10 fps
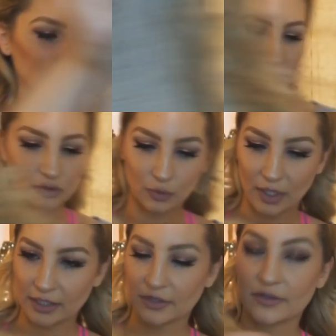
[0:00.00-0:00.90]
like
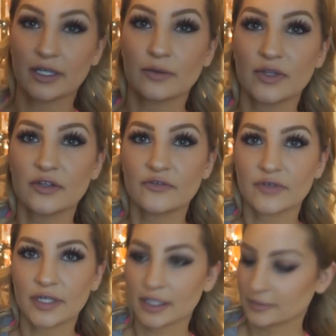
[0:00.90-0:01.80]
sweater thing with the
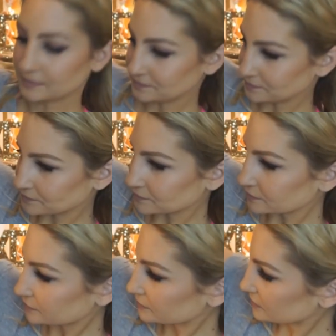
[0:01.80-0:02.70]
fur,
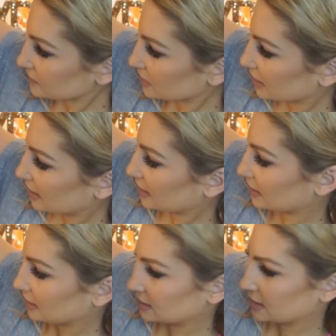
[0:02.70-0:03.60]

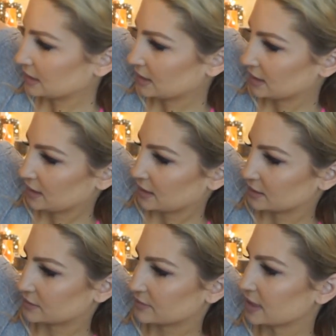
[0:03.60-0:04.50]
and
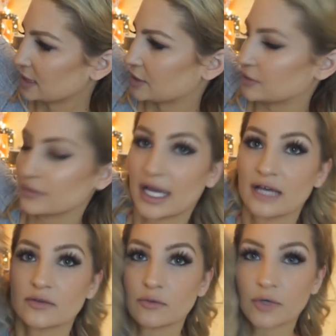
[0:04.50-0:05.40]
it's really cute. I
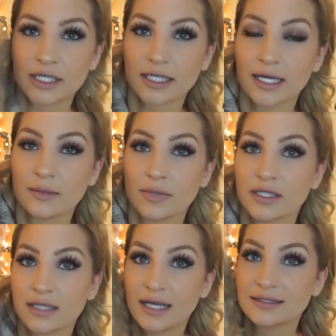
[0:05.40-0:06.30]
haven't worn it yet,
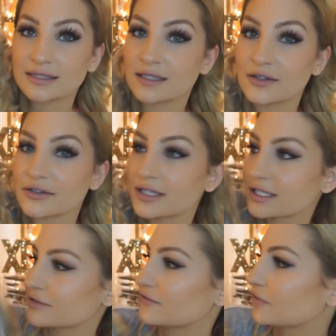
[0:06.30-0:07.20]
but it has another
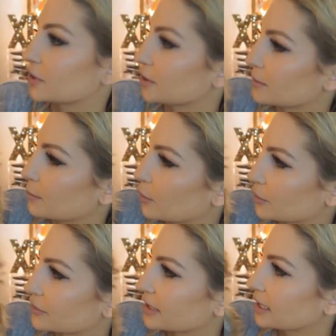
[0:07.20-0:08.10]
like fur
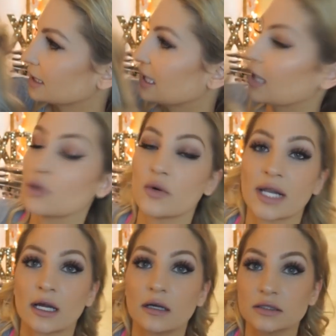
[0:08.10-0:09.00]
bordering. Oh,
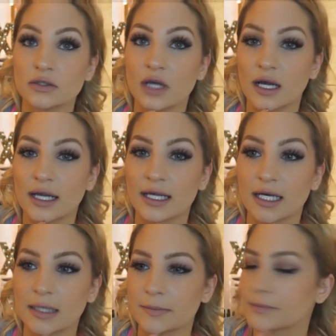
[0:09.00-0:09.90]
and I also got a
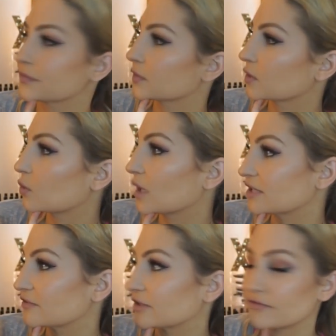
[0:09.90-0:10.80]
um,
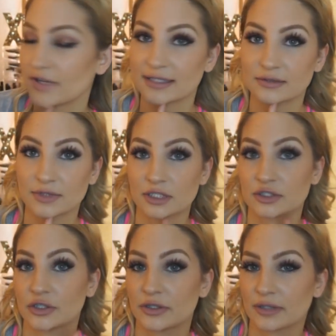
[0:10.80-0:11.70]
white fur vest, which I'll
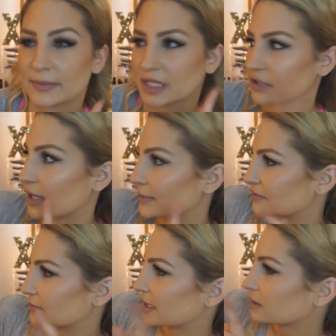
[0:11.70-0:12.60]
show you. I'm going to grab
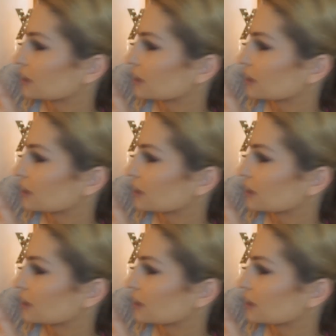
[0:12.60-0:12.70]
it from my